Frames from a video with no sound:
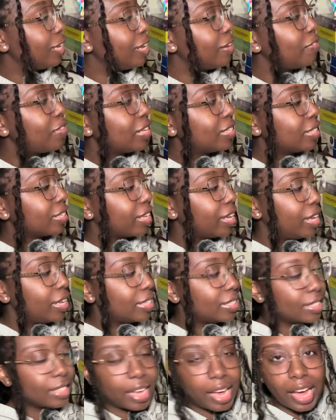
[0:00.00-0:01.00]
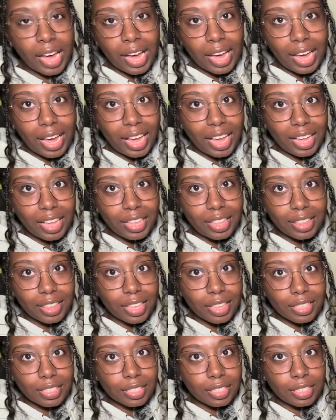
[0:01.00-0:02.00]
If that's the case, I
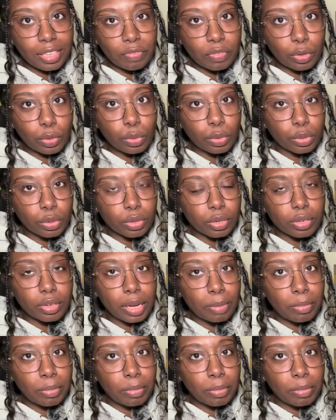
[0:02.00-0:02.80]
think this is even cooler.